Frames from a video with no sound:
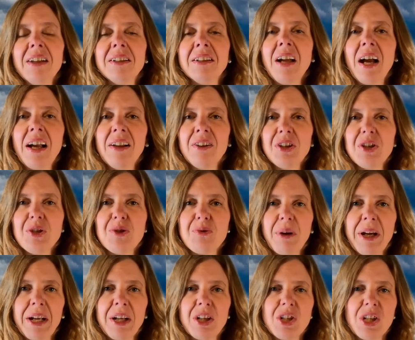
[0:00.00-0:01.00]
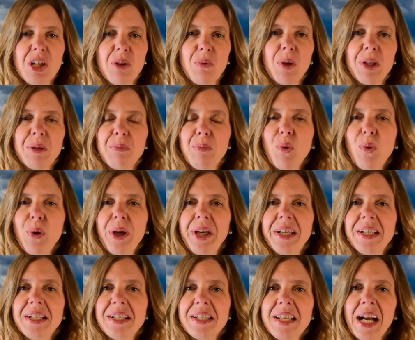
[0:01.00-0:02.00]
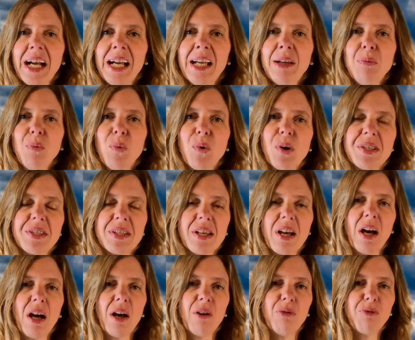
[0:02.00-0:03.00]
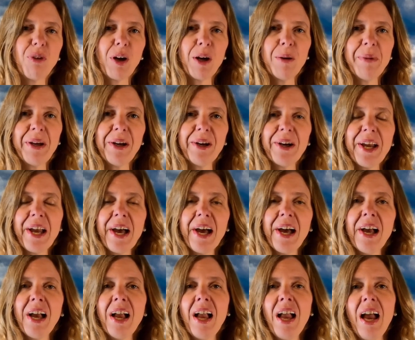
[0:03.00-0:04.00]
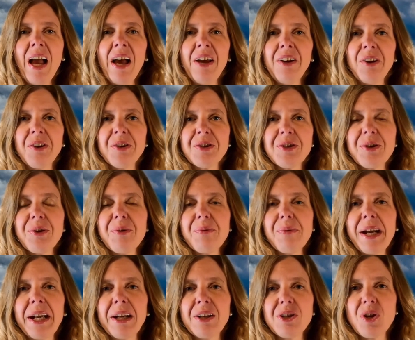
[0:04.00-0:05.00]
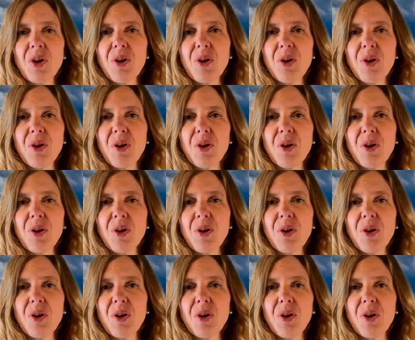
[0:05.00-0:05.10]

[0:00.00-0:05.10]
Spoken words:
Highlands Ranch at one point in time was a farm area and also ranch,